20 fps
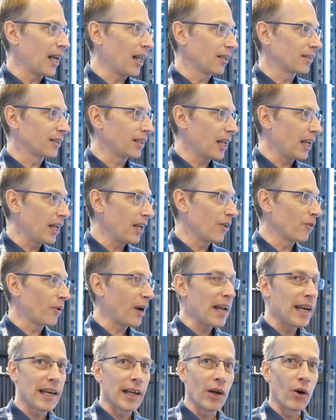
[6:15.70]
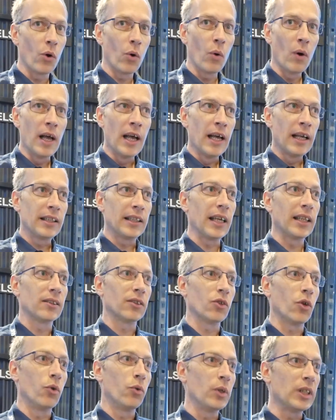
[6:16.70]
LTE radio that
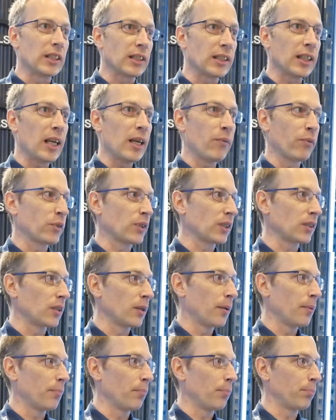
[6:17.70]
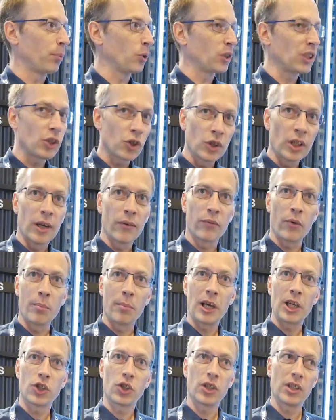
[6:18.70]
receives position
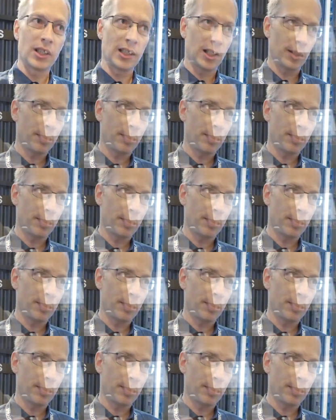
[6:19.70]
information and